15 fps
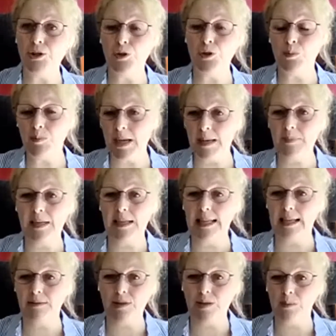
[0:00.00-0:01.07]
You may be
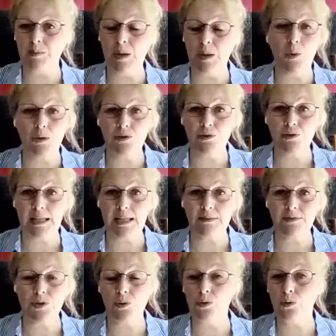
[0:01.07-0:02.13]
allowed to submit one
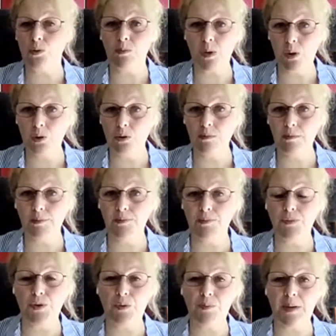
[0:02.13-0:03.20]
draft or more.
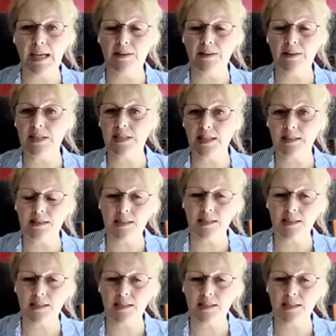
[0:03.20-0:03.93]
You may have a certain